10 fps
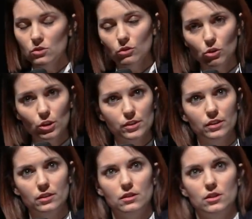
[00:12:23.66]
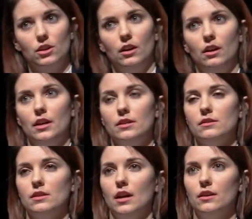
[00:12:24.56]
So, of course, this decision
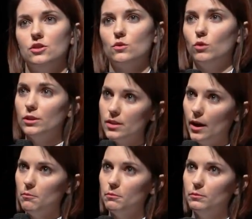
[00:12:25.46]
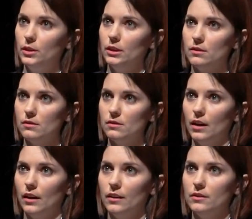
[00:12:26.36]
is uh, just one step. It's,
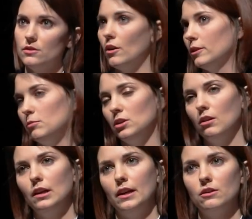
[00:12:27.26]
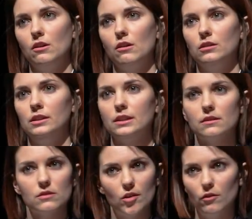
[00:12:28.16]
uh, it's not the be all and end all, it
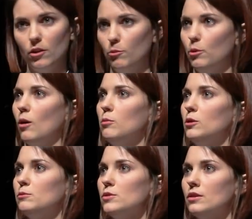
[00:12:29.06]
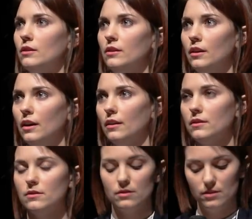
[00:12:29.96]
doesn't solve all the problems, uh,
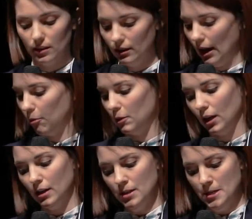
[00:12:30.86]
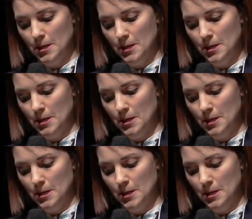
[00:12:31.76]
this is still happening.